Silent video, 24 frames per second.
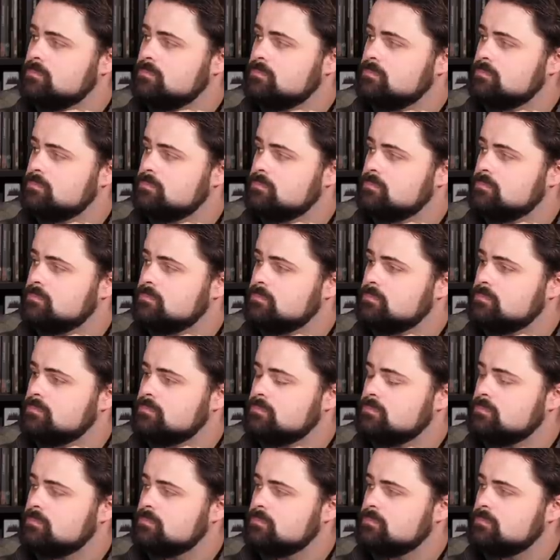
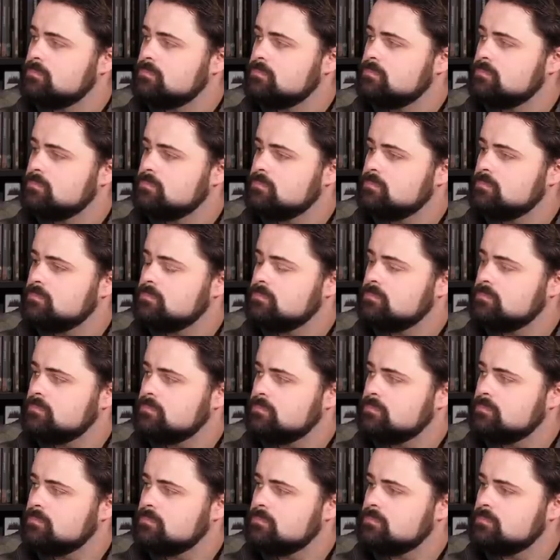
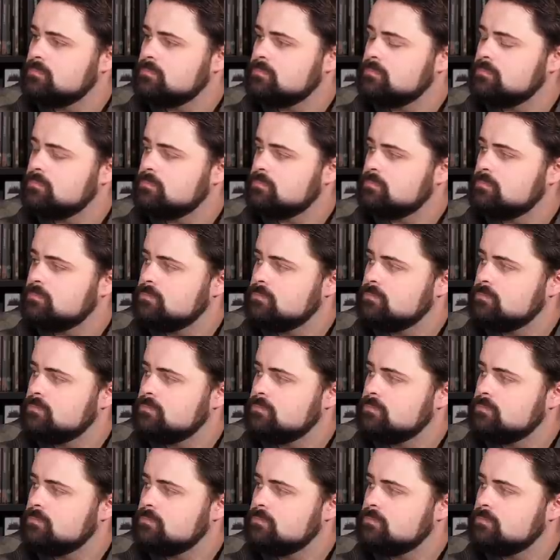(not speaking)